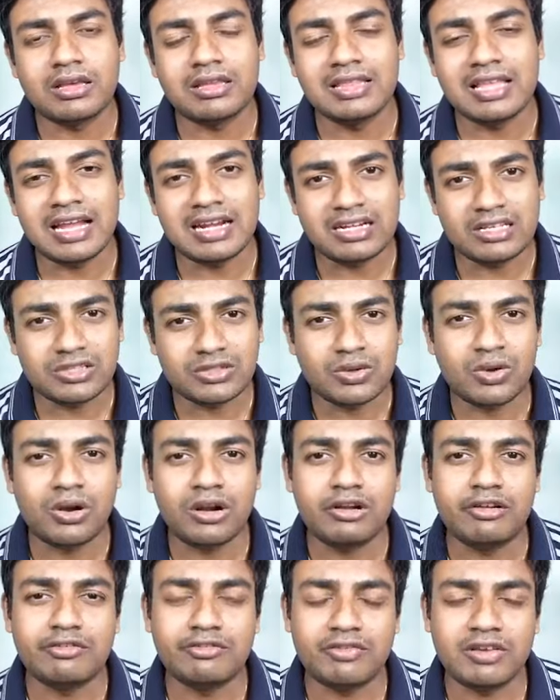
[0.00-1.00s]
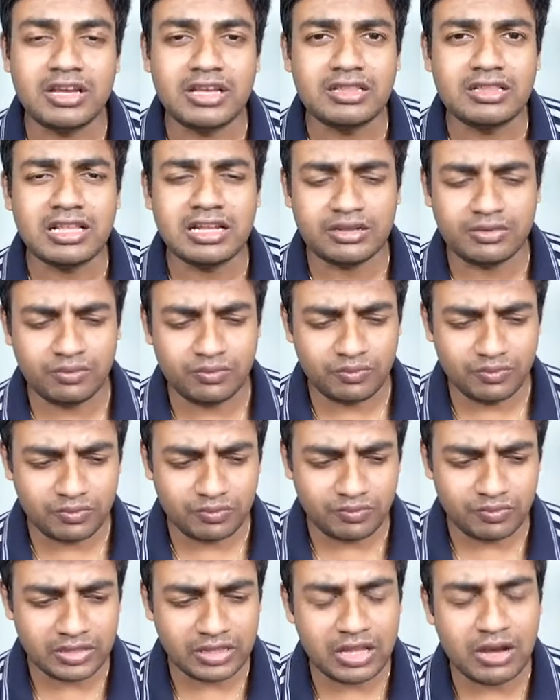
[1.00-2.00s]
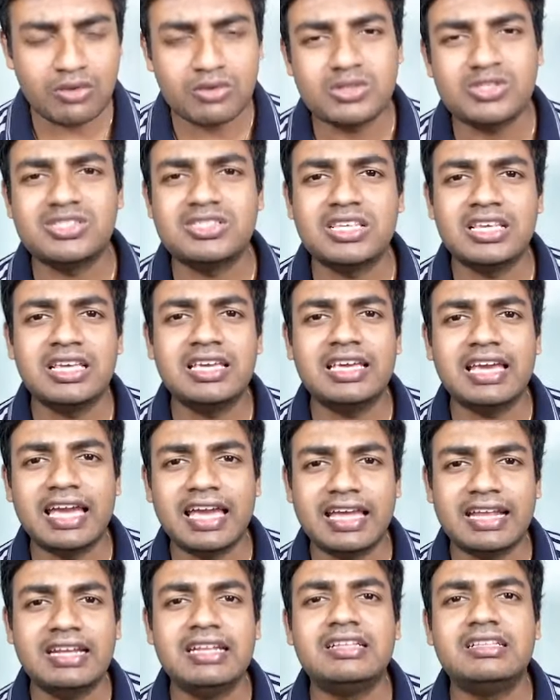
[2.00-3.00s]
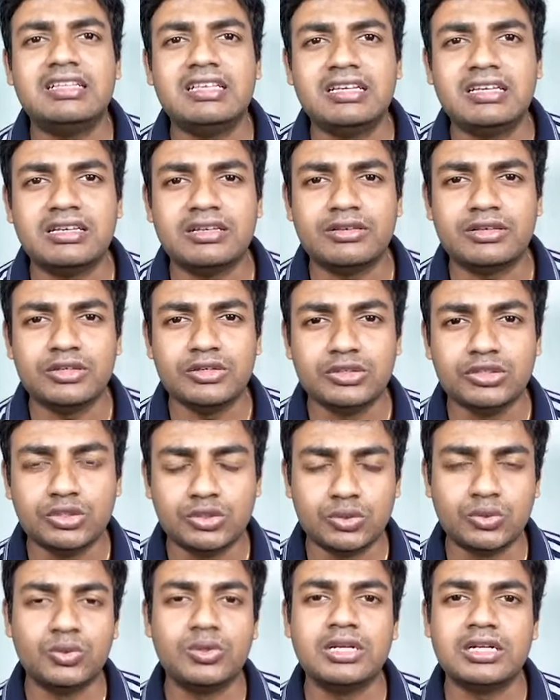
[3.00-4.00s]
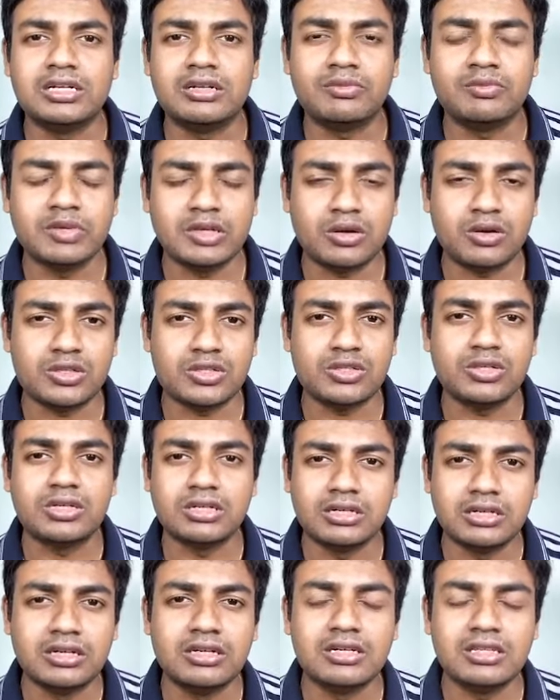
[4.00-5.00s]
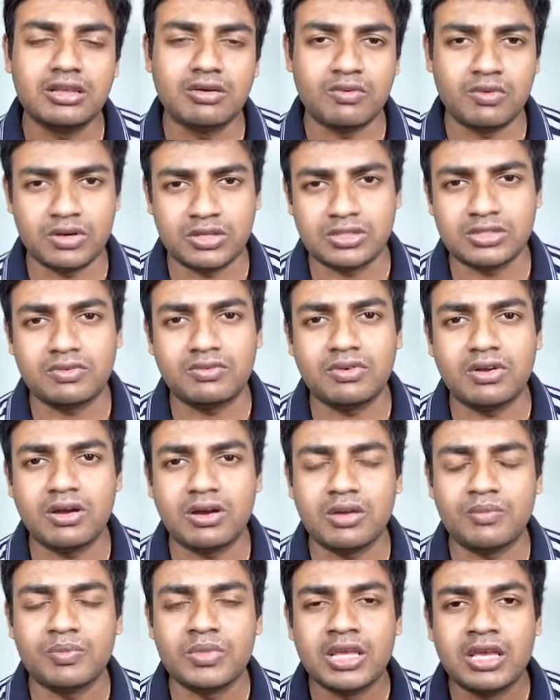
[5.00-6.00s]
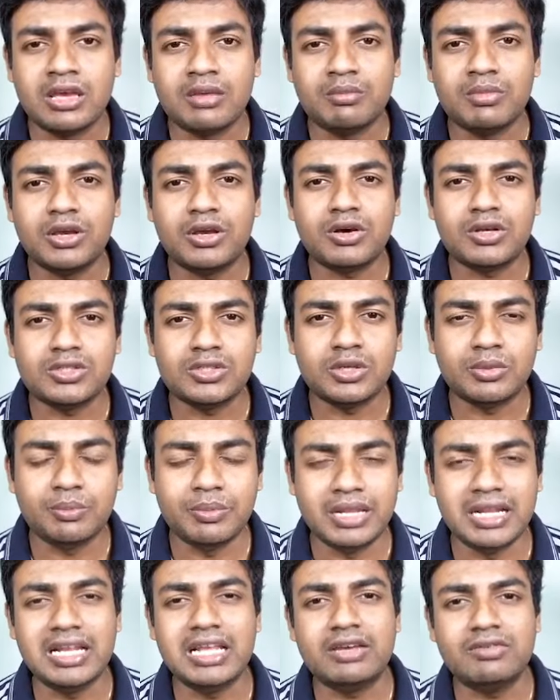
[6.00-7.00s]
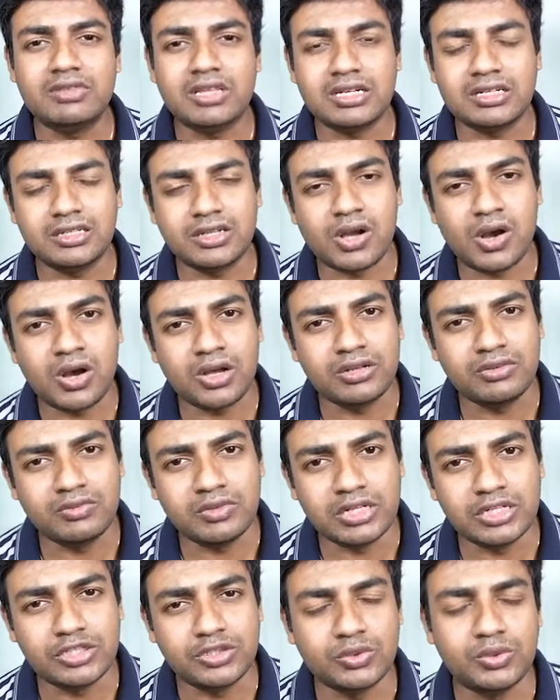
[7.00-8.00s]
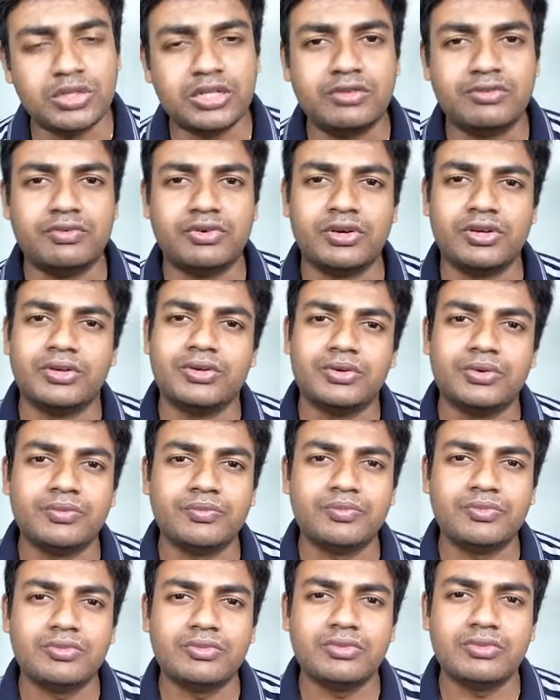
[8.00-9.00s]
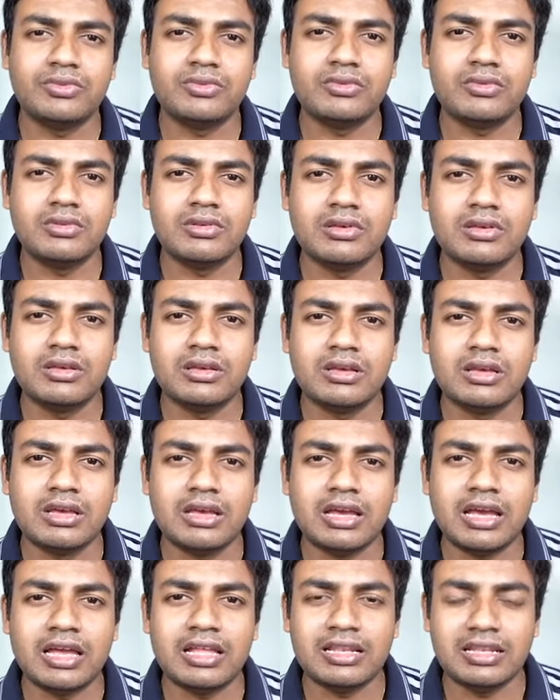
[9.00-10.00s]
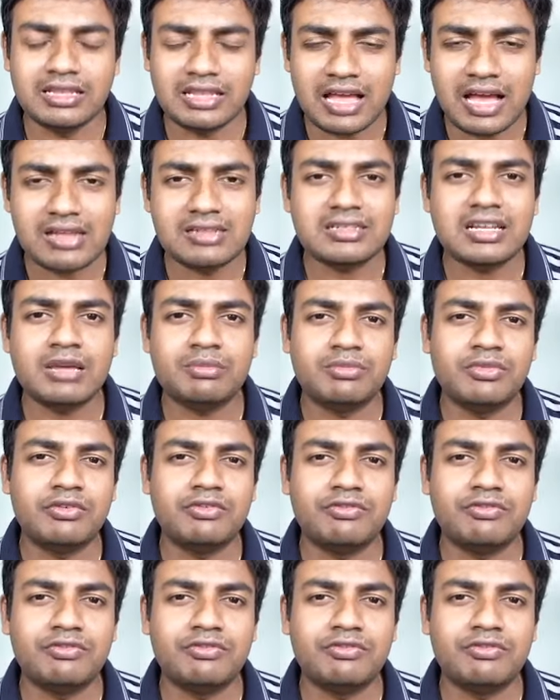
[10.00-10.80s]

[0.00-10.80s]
That is called faith, that without seeing anything, you do it because you heard the voice of God, because you believe that God will do it for you. And that type of